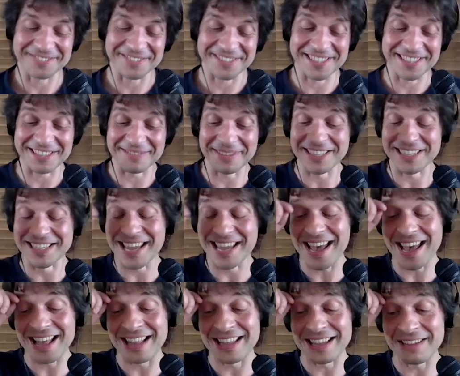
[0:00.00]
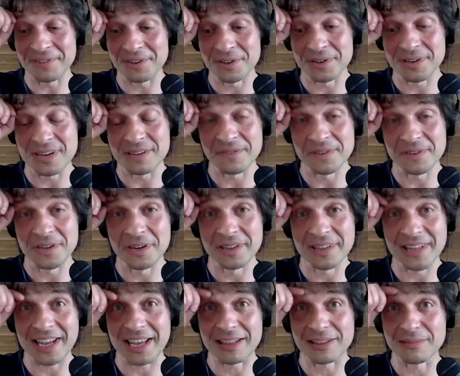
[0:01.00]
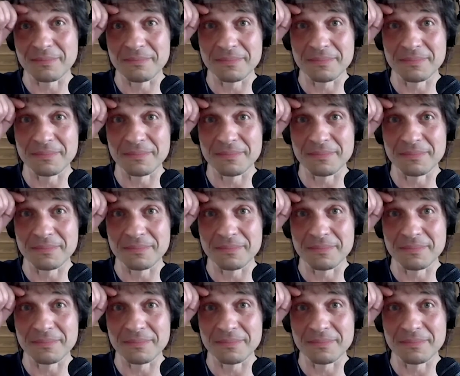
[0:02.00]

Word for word: funny. But yeah, if you go like